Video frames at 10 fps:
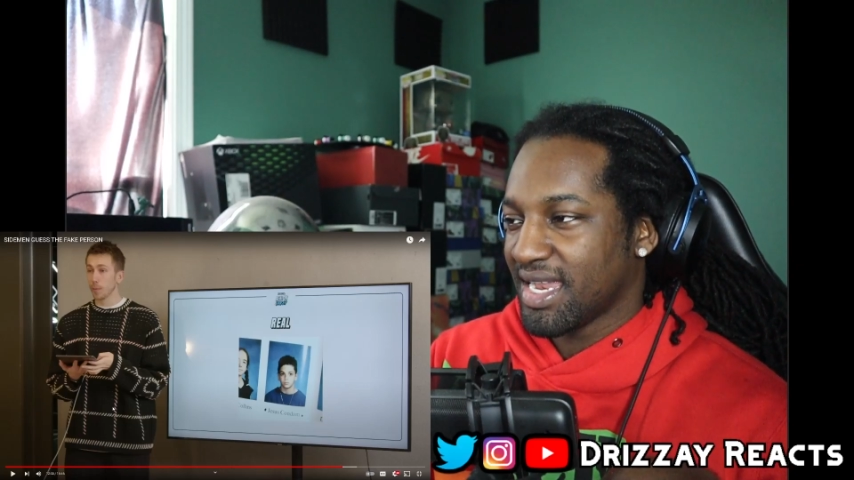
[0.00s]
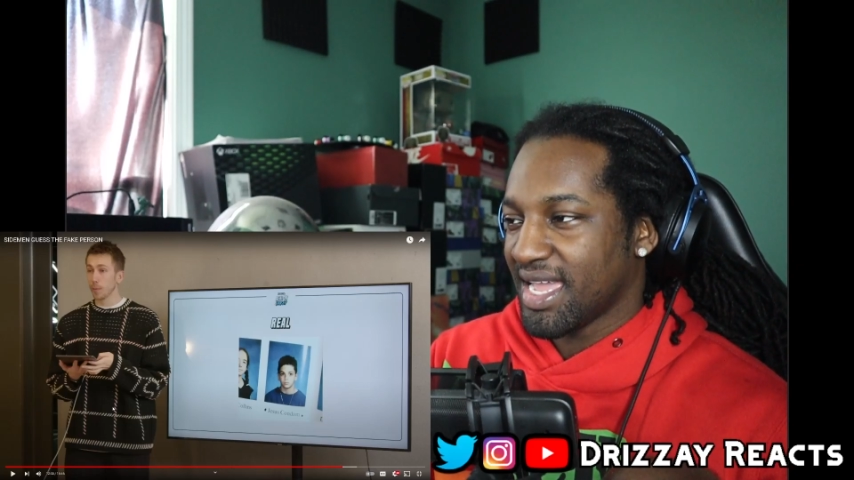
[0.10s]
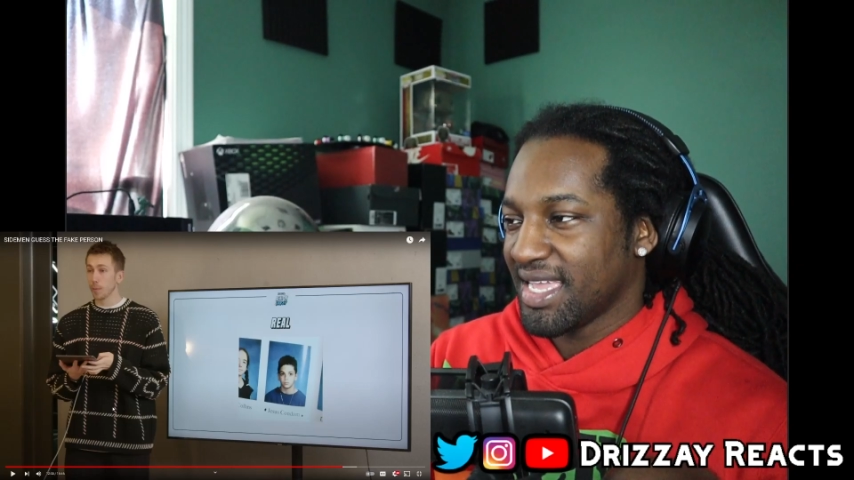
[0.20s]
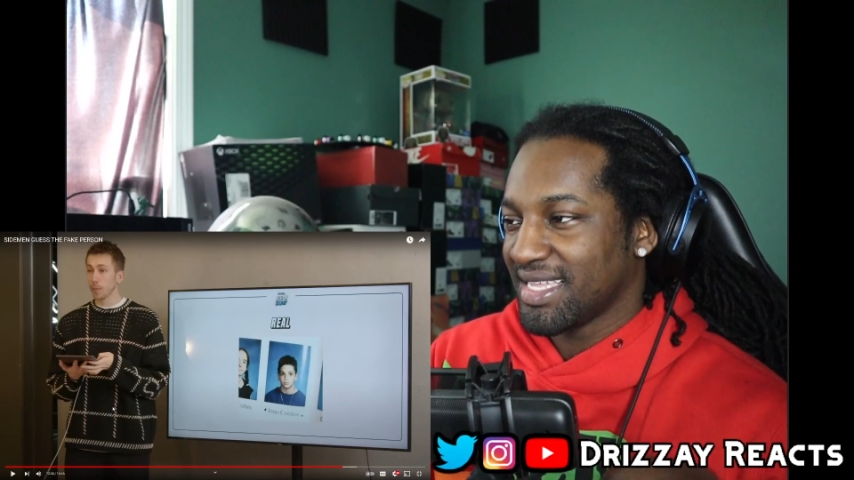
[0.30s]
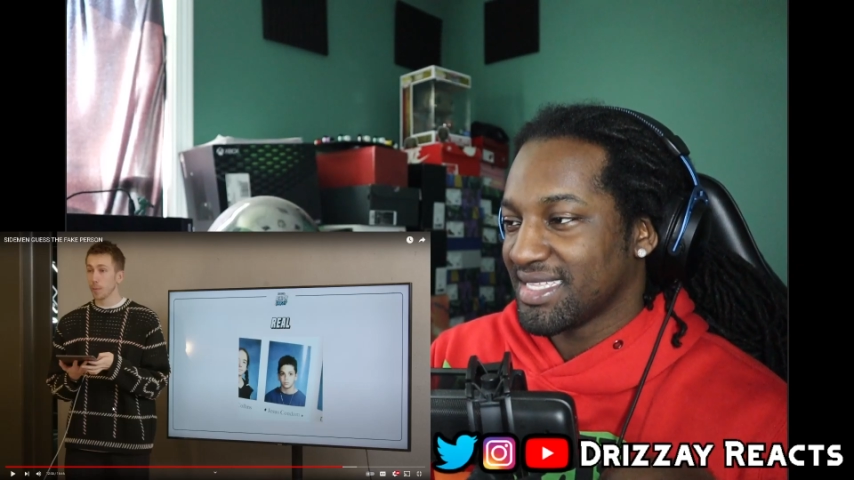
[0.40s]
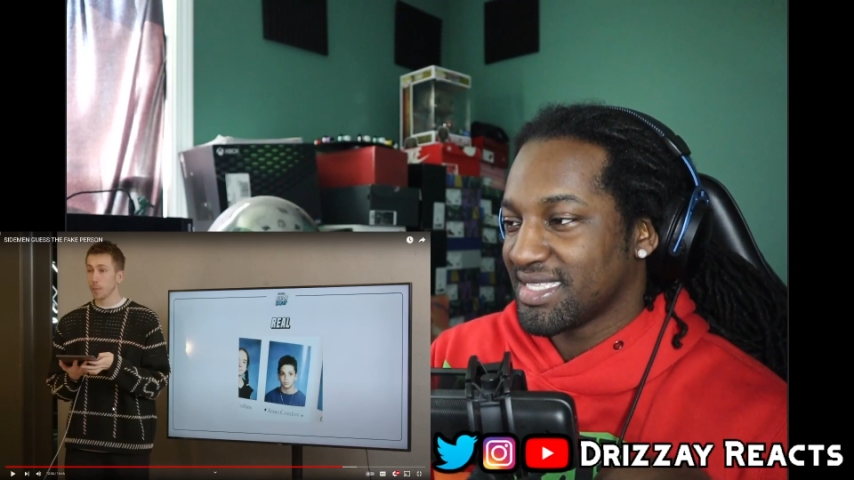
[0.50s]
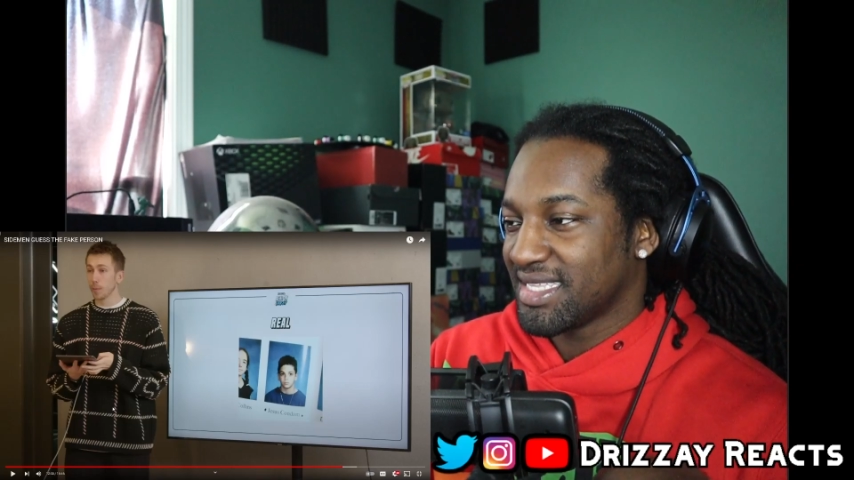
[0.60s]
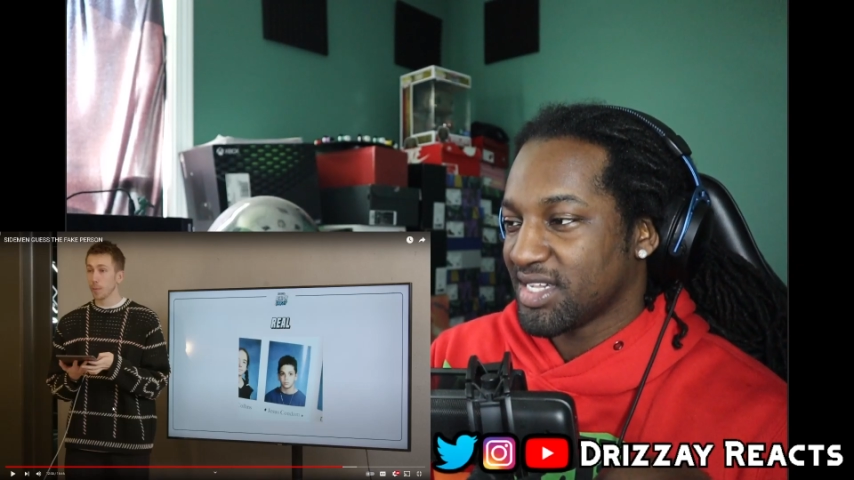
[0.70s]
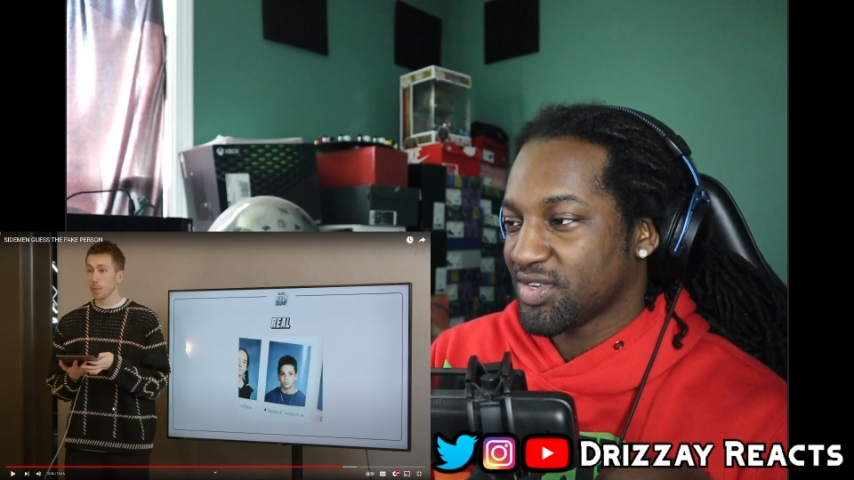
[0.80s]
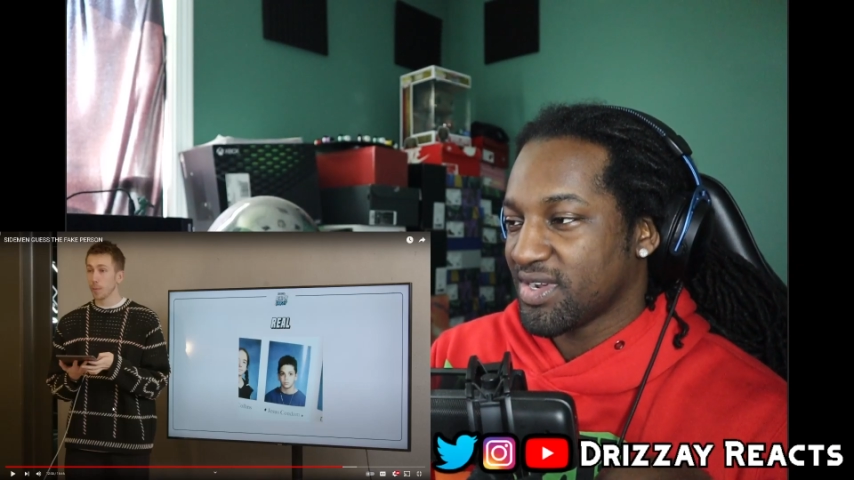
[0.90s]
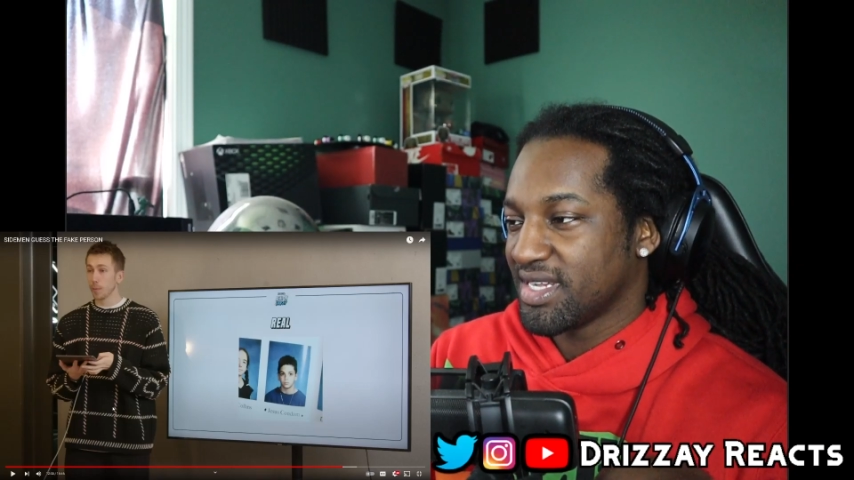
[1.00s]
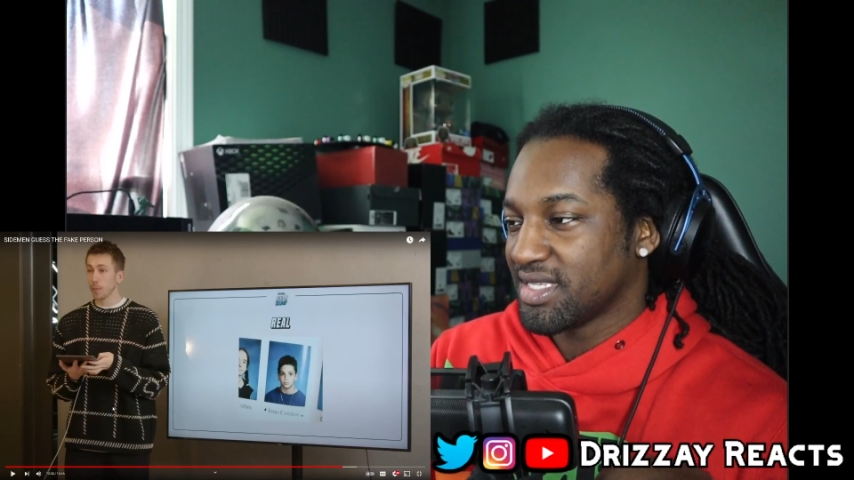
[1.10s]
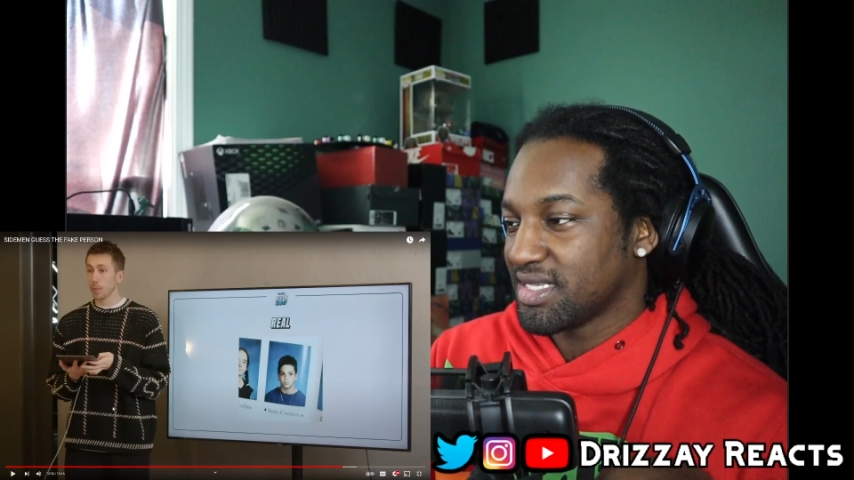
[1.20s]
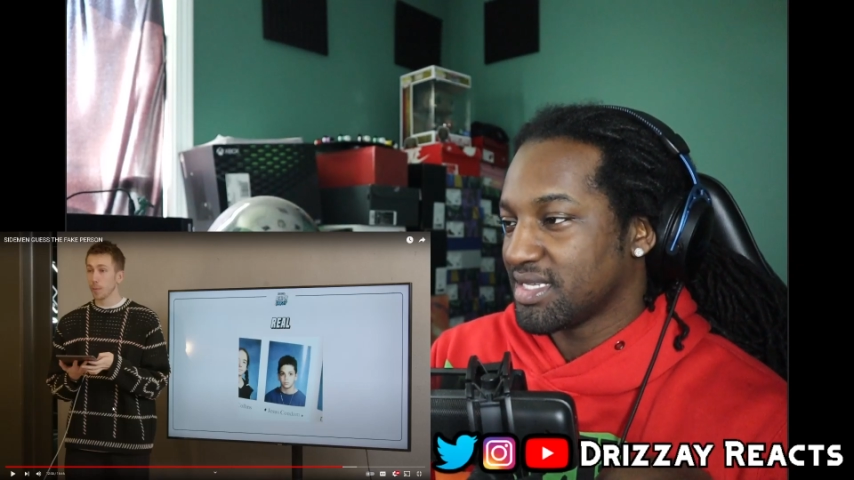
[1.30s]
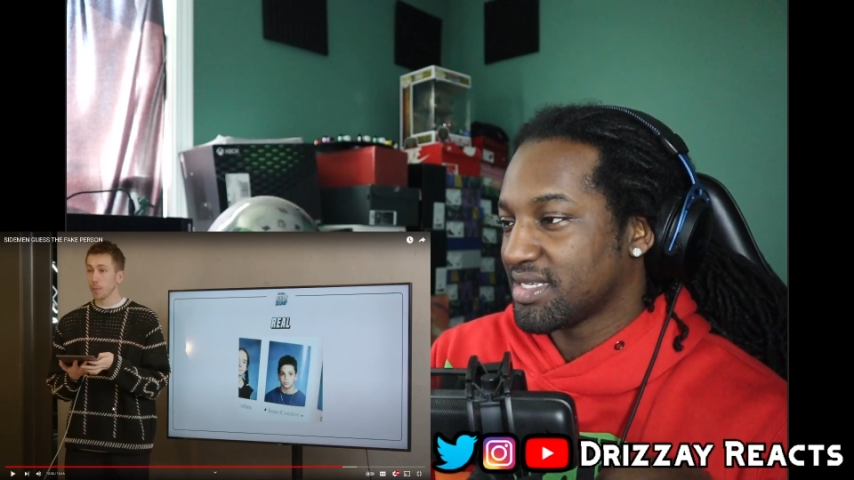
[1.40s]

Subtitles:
like, that's crazy.